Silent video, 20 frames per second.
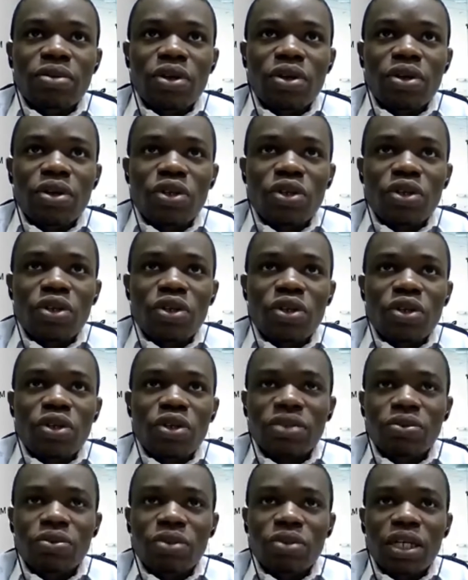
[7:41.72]

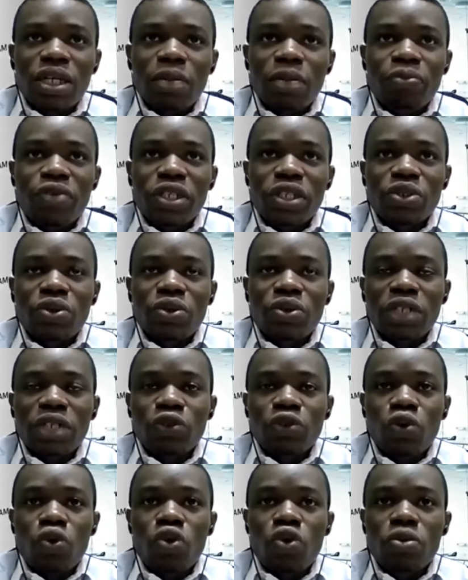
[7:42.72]
stocks with Presco and
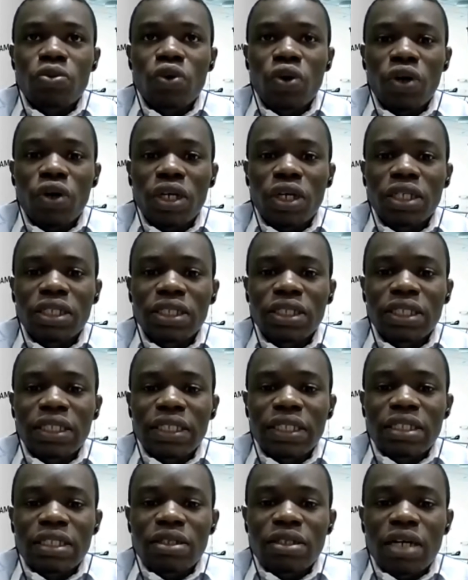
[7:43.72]
Okomu oil.
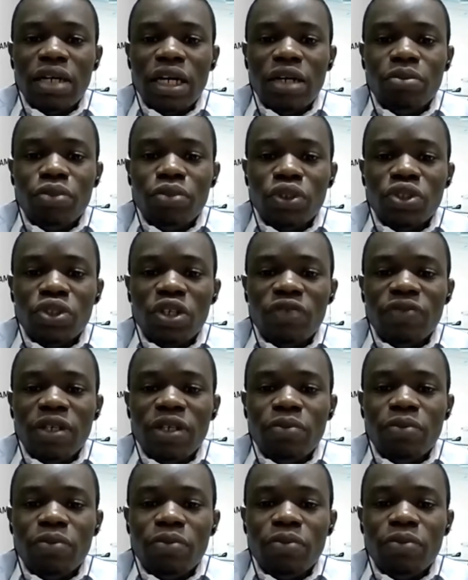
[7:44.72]
Both of them
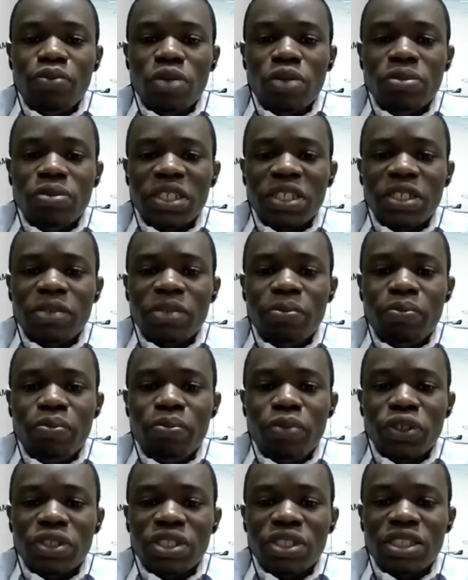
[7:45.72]
published very
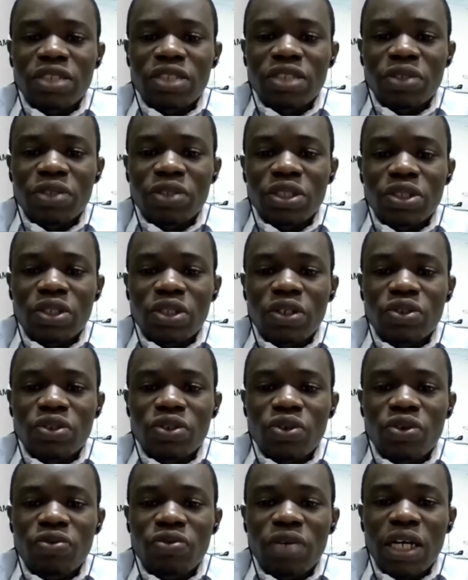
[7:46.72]
positive results,
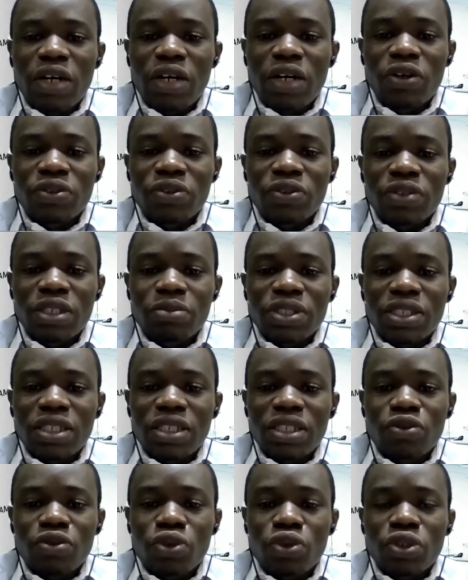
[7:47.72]
over
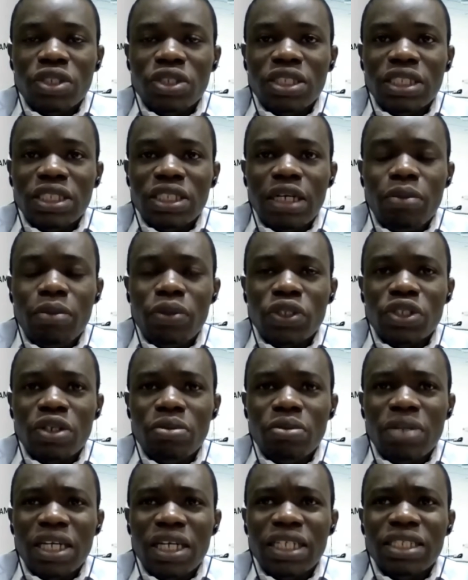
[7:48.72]
100% growth in their
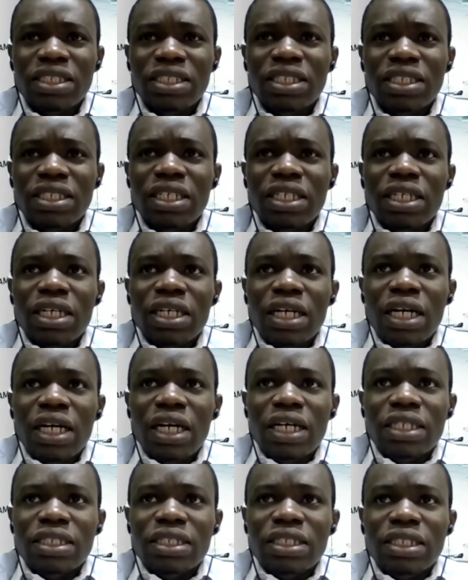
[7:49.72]
bottom line.
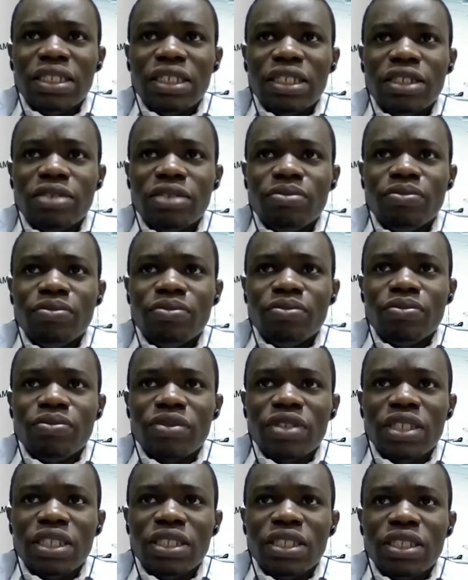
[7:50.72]
And I
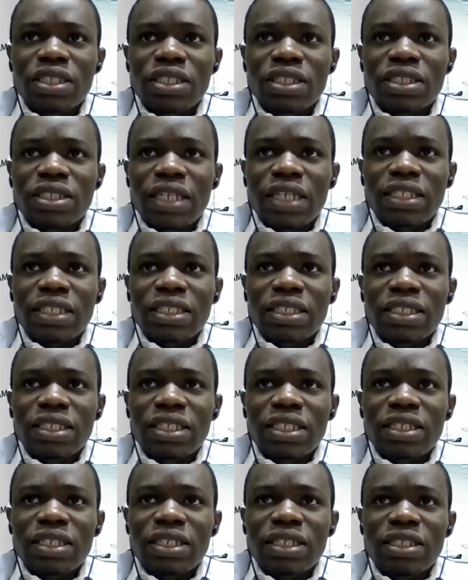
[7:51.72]

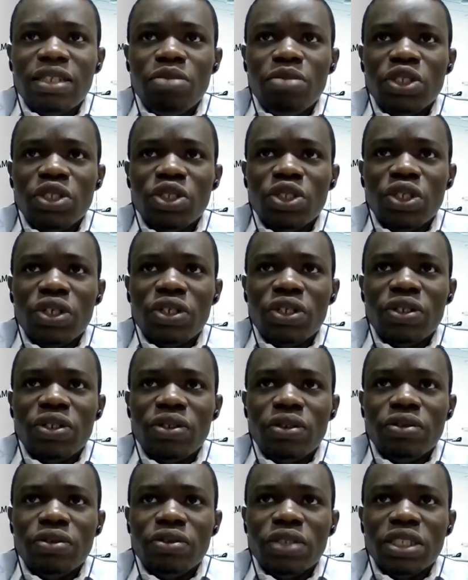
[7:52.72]
think the major
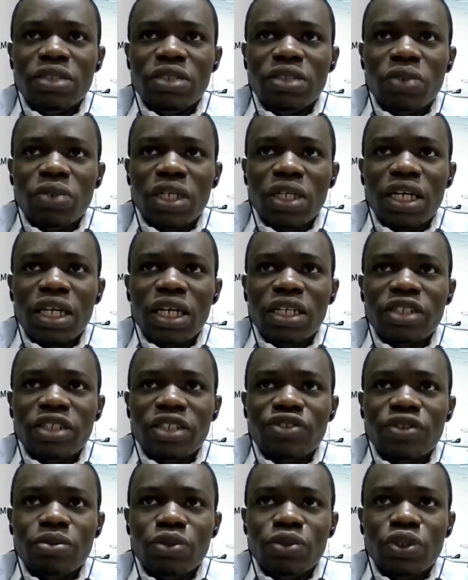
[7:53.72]
reason we can
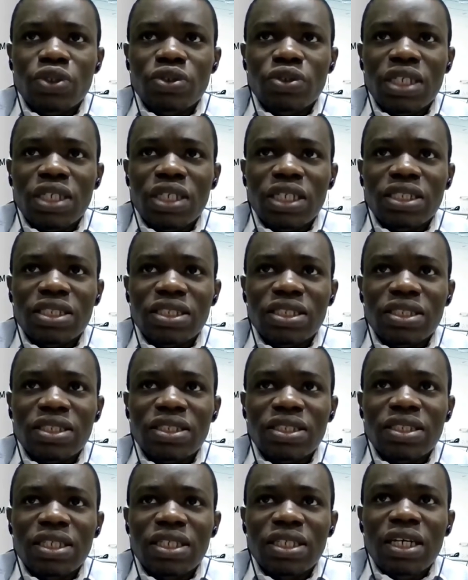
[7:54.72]
attribute to that
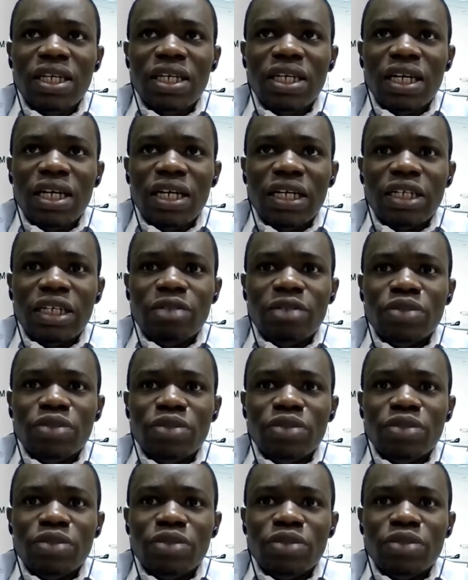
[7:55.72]
is I